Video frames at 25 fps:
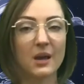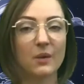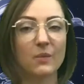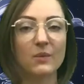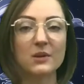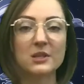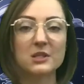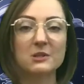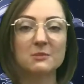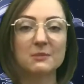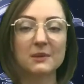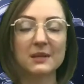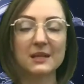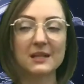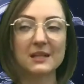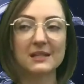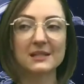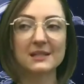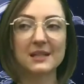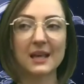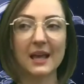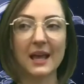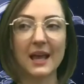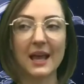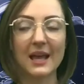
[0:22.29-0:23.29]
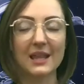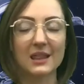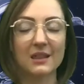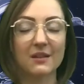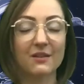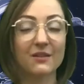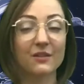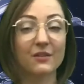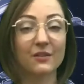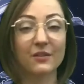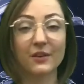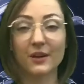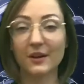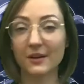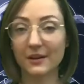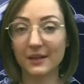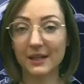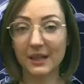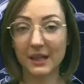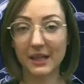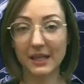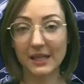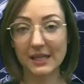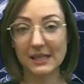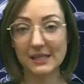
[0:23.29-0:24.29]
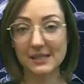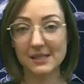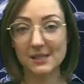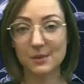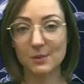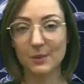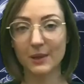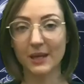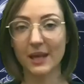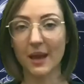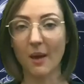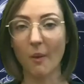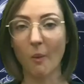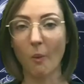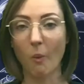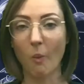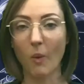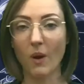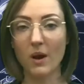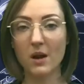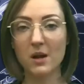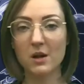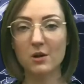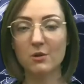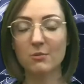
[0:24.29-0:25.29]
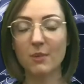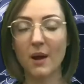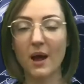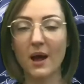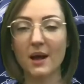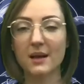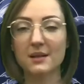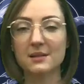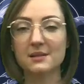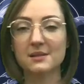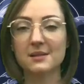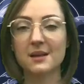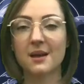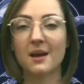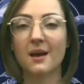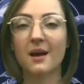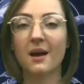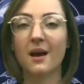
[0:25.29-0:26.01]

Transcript: which means at the very least we get one new box